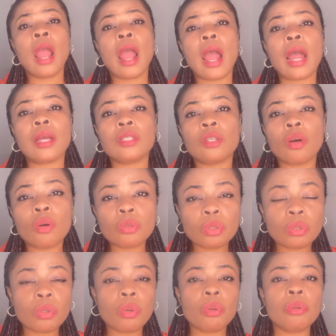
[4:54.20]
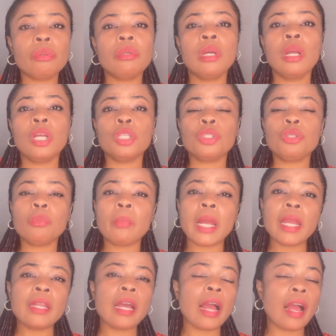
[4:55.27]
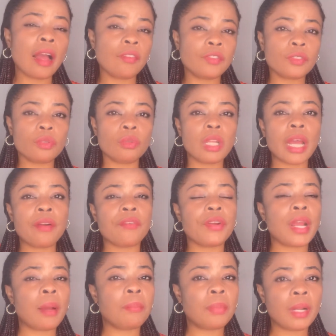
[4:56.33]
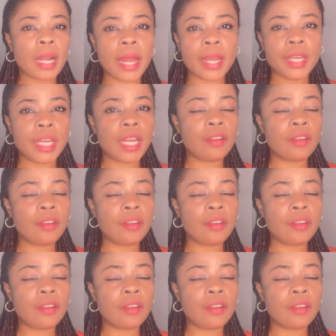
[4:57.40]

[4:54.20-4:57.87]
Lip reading: And also You might have to like reapply